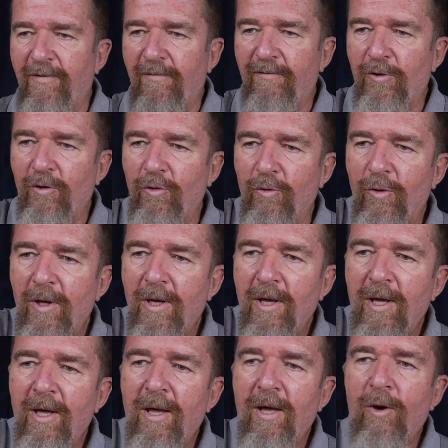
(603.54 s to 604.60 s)
If you
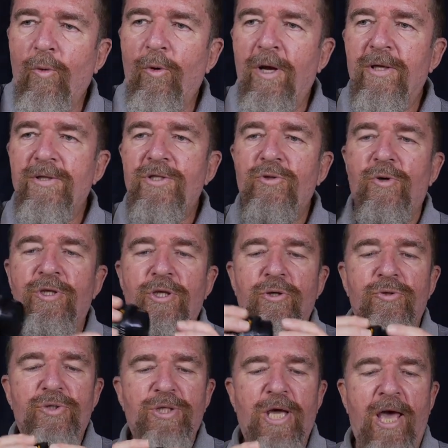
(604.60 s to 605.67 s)
went to a
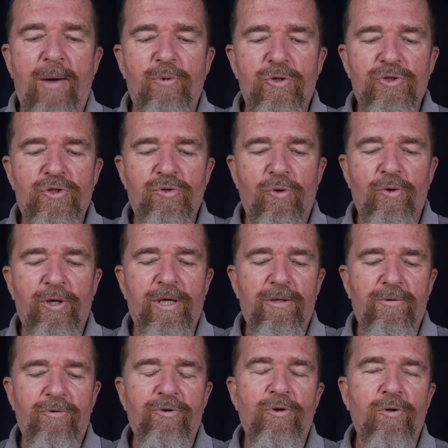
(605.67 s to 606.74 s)
used camera store,
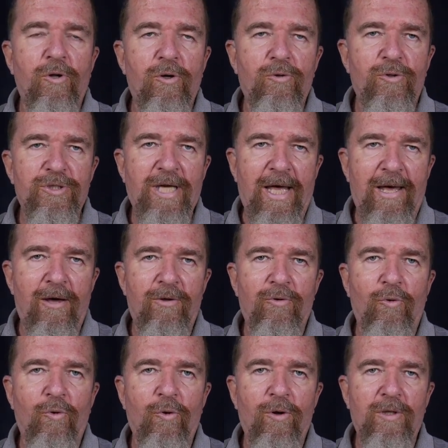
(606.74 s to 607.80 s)
either in your local town
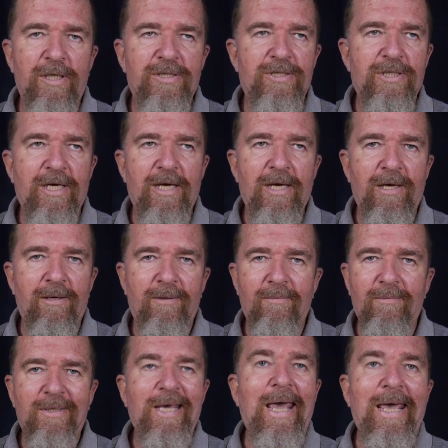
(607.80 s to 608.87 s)
or, let's say,
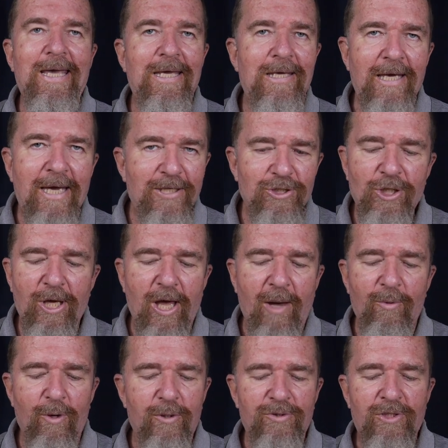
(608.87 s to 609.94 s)
KEH
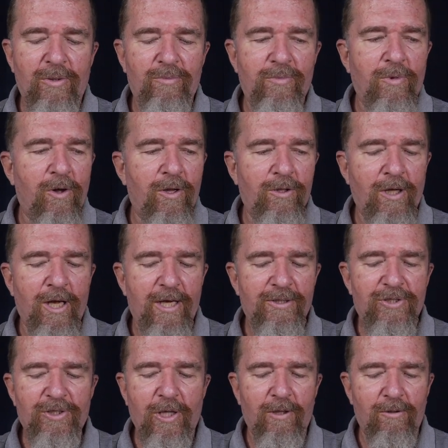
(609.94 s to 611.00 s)
Camera, some online
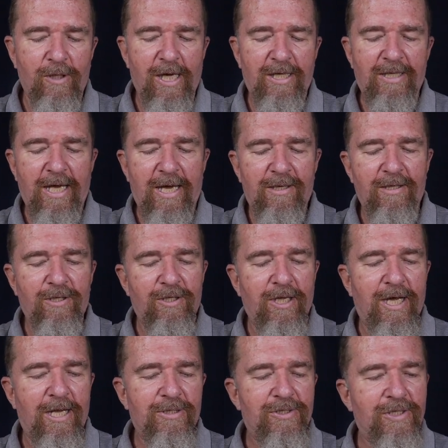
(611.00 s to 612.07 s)
seller like that in the
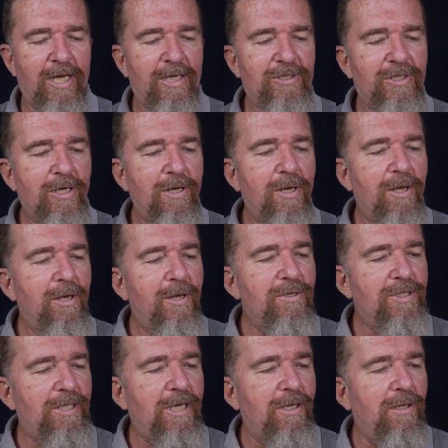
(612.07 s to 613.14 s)
United States,
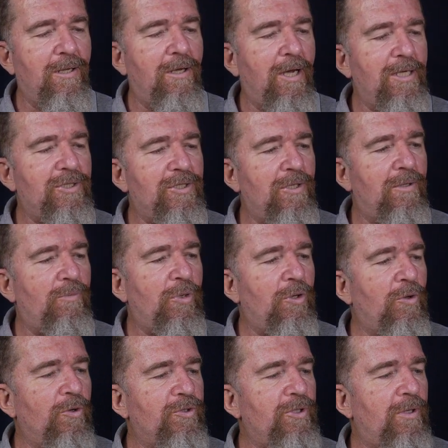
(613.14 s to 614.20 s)
to get a nice
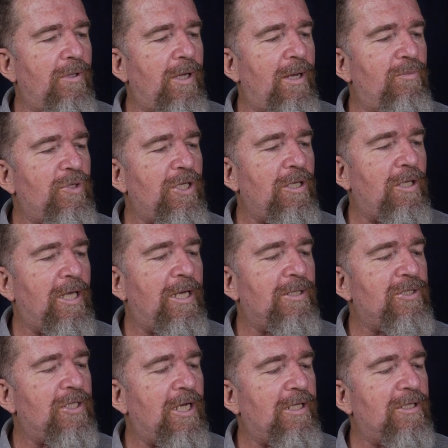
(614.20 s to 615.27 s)
Minolta MD
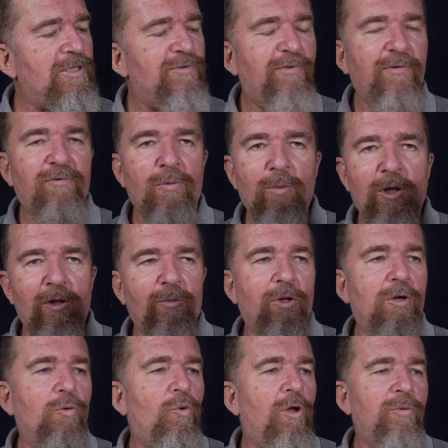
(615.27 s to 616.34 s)
lens like this 50
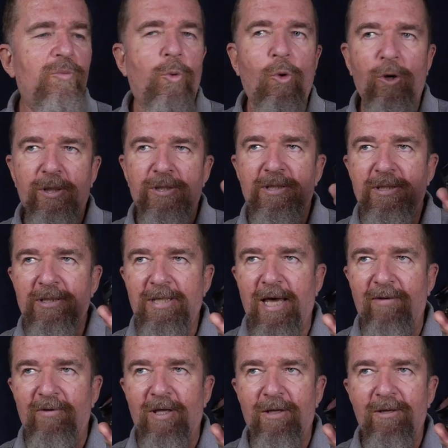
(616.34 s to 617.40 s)
millimeter
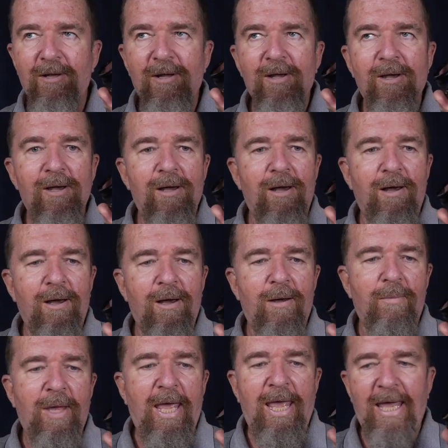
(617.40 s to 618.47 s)
1.7,
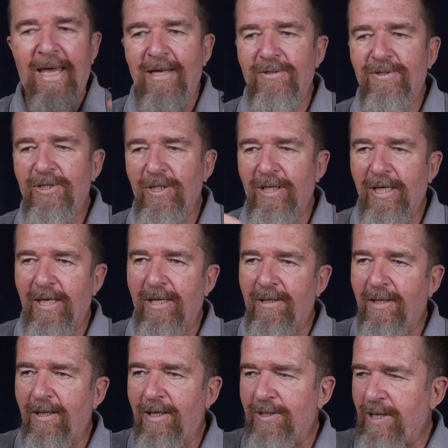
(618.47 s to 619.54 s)
um, and to
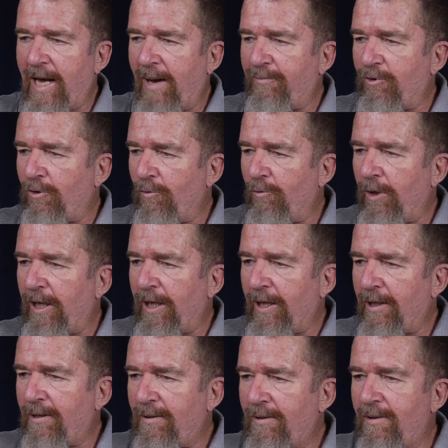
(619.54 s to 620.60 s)
get an adapter
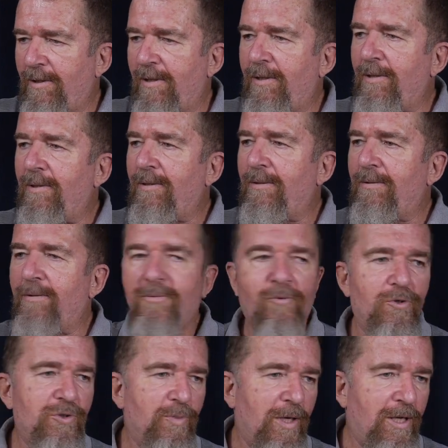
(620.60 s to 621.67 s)
ring... Uh,
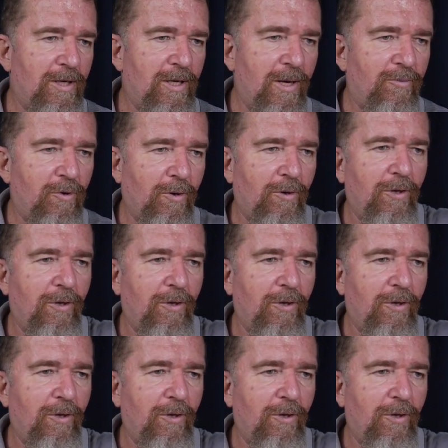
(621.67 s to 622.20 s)
where's my adapter? ring?